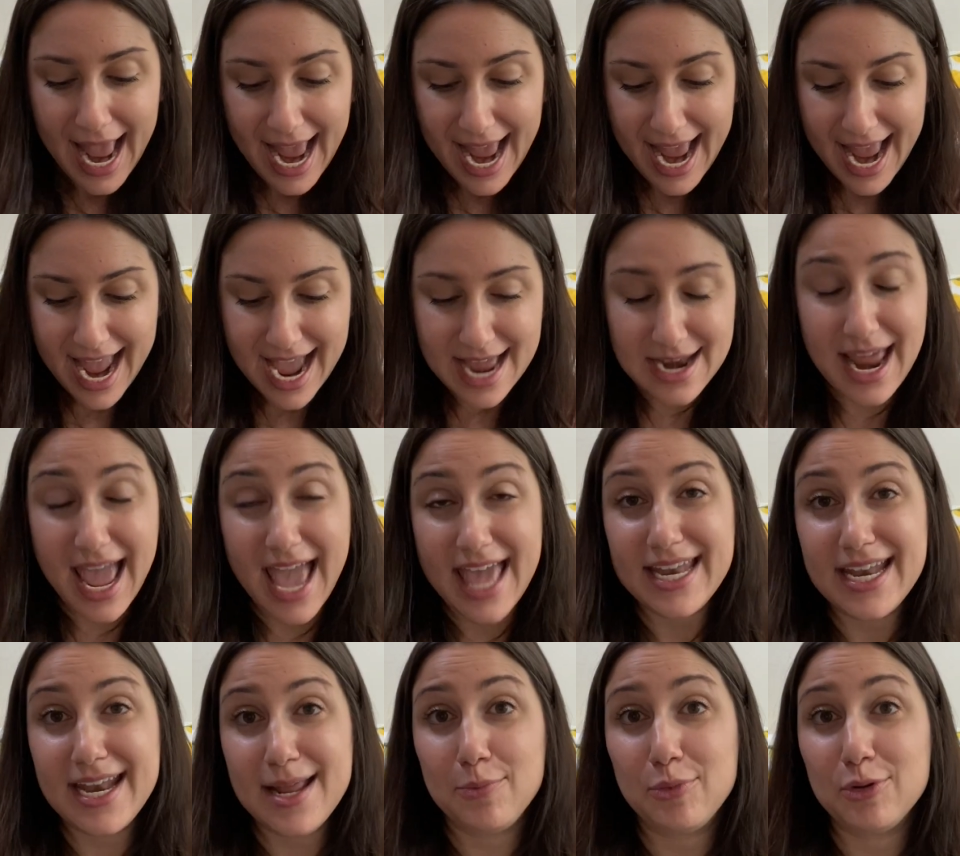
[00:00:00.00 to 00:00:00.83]
and
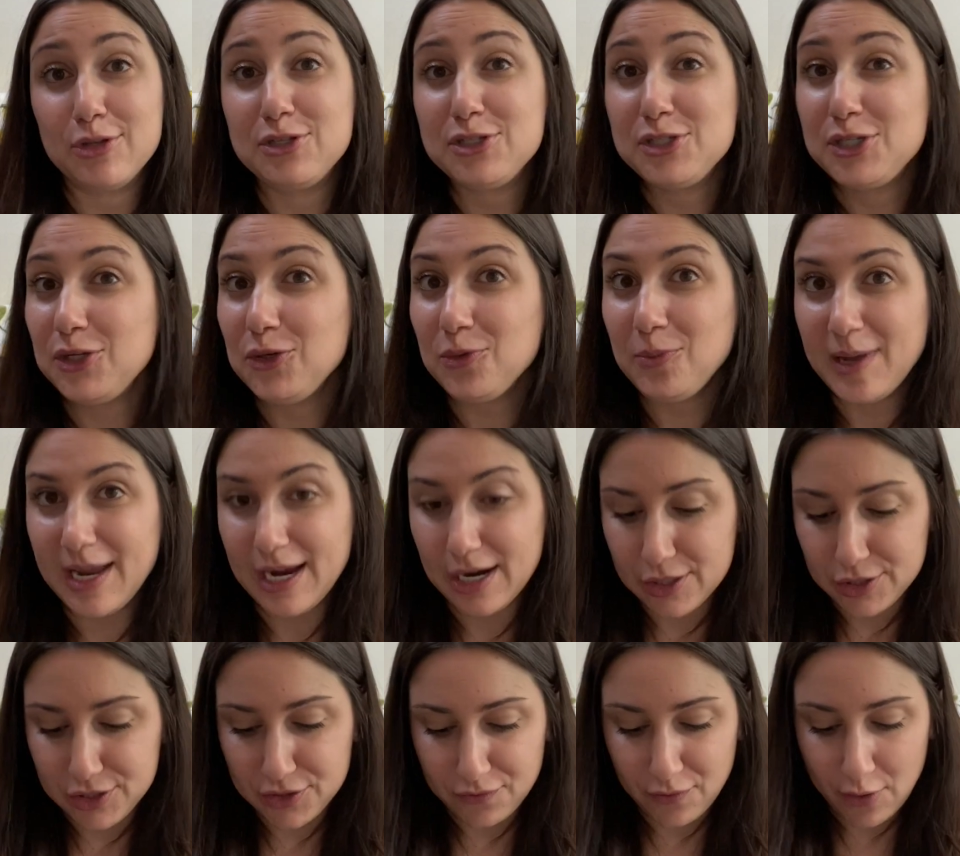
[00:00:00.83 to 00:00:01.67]
ended up with 2
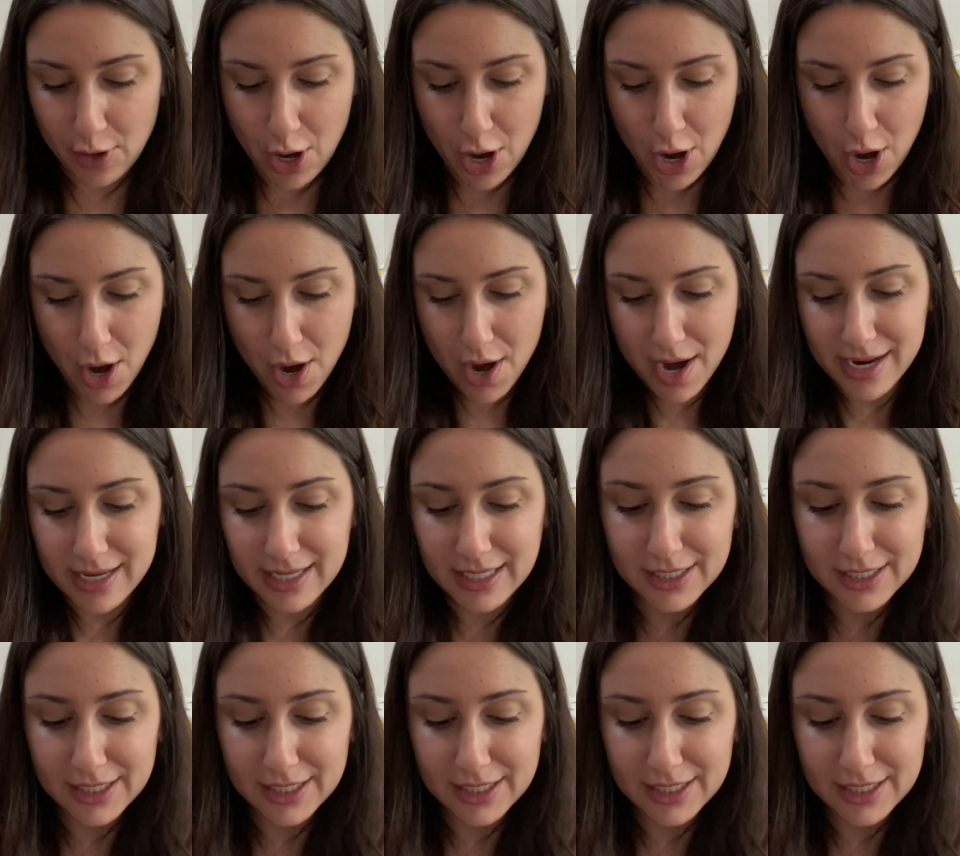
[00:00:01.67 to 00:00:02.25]
pairs for her.